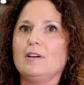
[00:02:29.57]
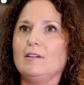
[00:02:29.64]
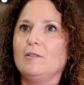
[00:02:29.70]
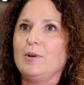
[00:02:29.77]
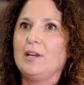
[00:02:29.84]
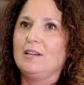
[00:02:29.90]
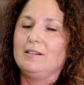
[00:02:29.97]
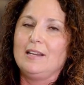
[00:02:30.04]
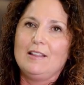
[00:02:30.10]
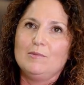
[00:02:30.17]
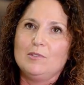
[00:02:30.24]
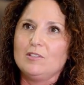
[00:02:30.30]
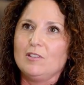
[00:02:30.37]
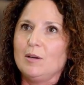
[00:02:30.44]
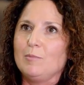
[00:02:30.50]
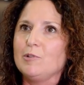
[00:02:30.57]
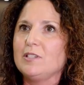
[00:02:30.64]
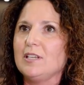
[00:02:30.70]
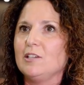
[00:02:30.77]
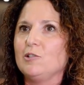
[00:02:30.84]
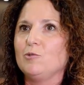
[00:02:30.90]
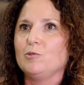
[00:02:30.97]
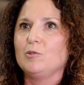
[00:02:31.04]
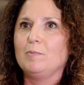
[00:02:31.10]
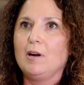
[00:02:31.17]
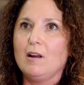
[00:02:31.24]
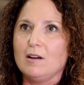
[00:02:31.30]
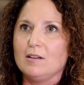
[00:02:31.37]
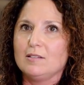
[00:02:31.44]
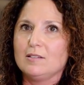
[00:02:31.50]
We can get them to Cyber Essentials
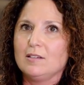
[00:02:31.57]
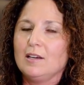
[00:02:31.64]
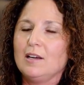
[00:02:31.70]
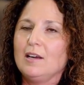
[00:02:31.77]
Plus,